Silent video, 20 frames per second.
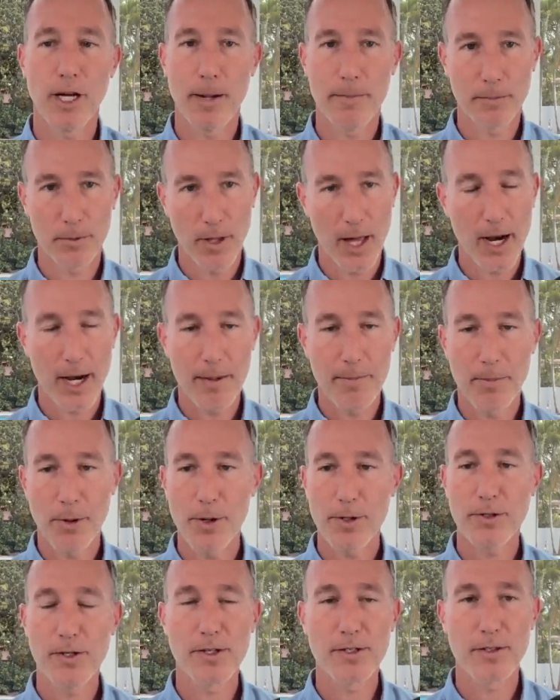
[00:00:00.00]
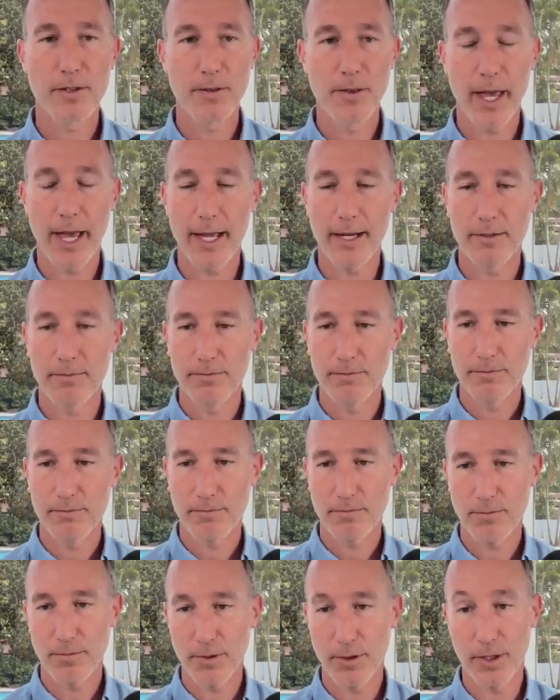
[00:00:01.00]
I'm glad I purchased that.
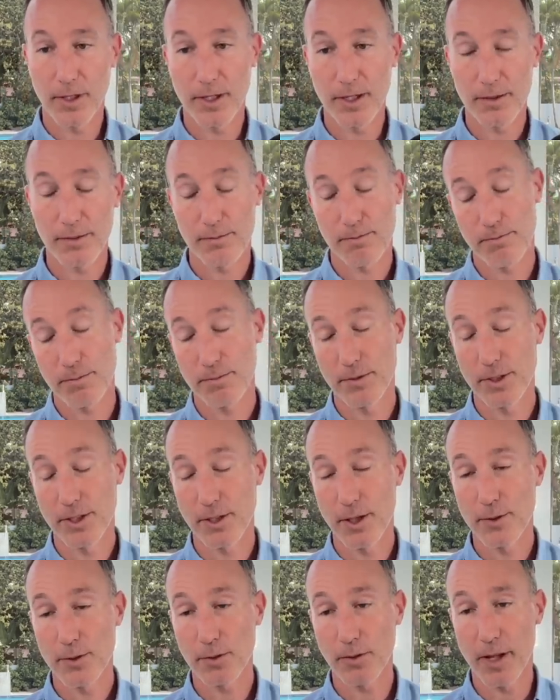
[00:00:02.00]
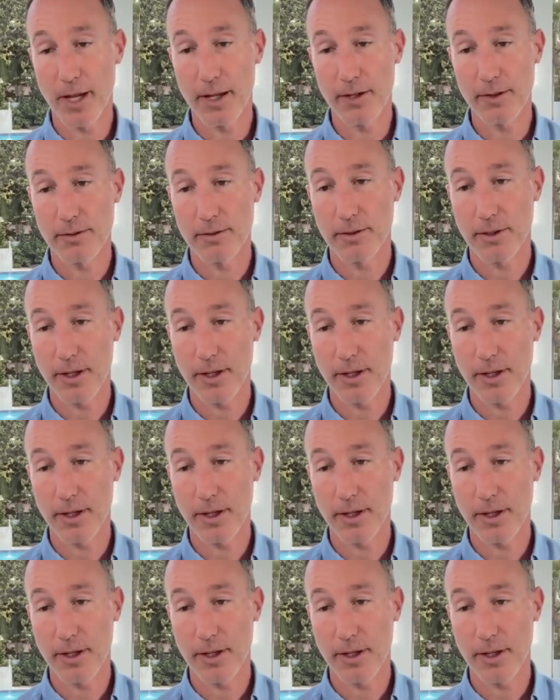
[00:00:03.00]
The Decentraland